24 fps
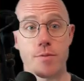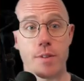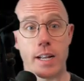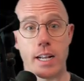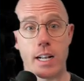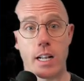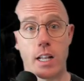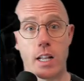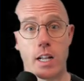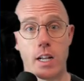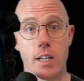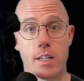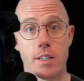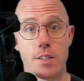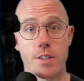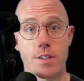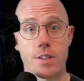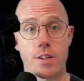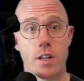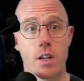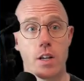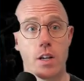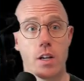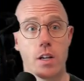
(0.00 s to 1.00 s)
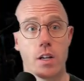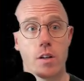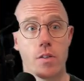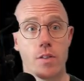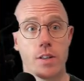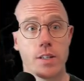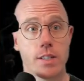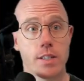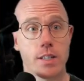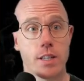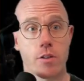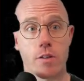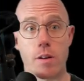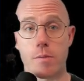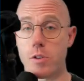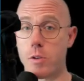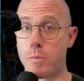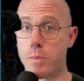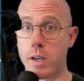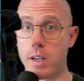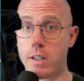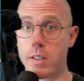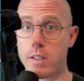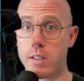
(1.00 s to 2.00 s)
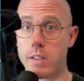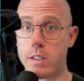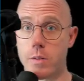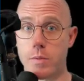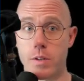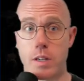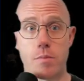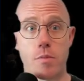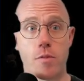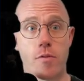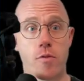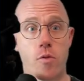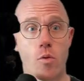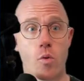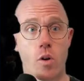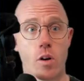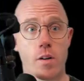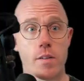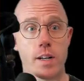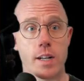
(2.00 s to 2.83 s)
We analyzed, this is the CryptoPunks that we did before,